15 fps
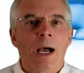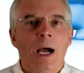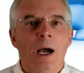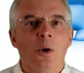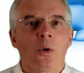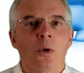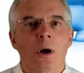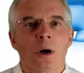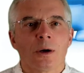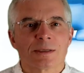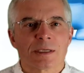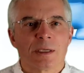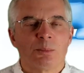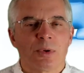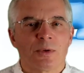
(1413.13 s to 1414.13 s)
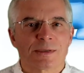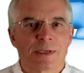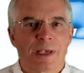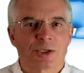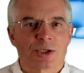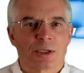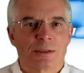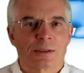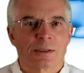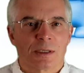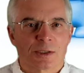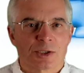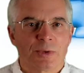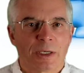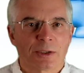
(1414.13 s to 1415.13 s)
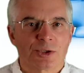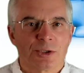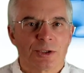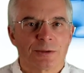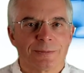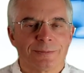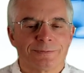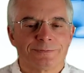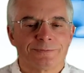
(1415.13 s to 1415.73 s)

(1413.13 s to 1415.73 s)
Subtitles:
How are simple sessions structured?